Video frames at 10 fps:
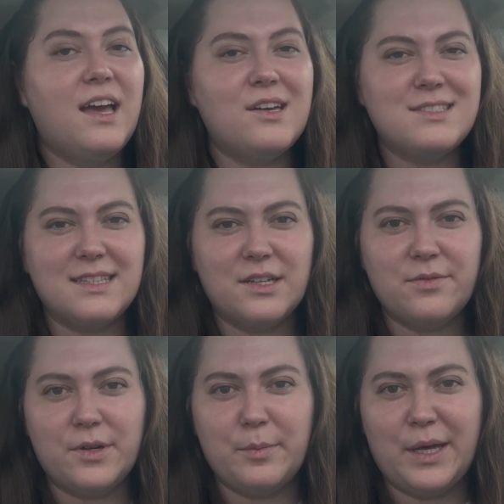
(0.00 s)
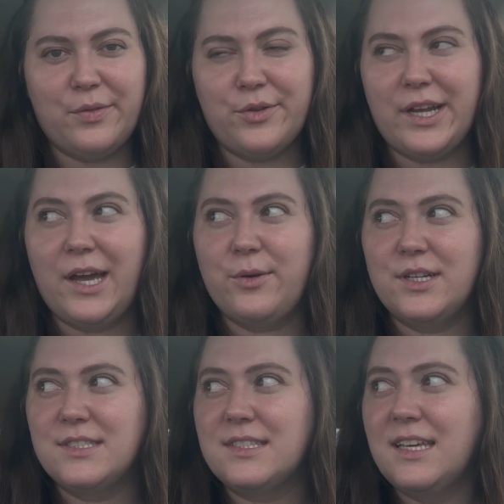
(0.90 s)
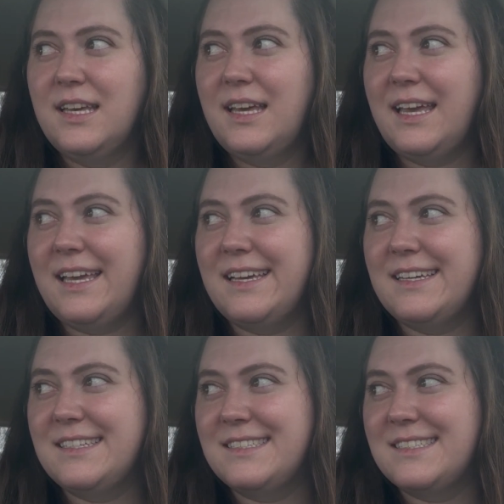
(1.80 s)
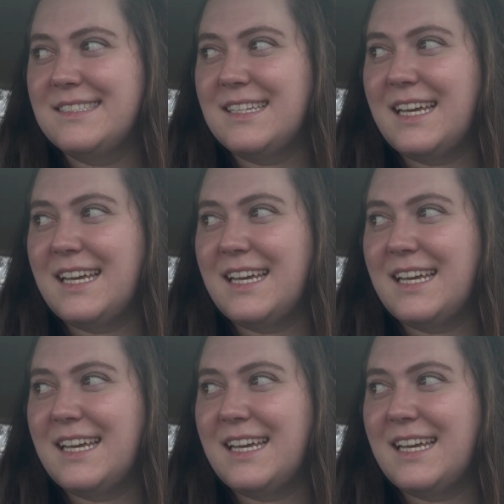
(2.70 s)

I was in there for about 3 hours and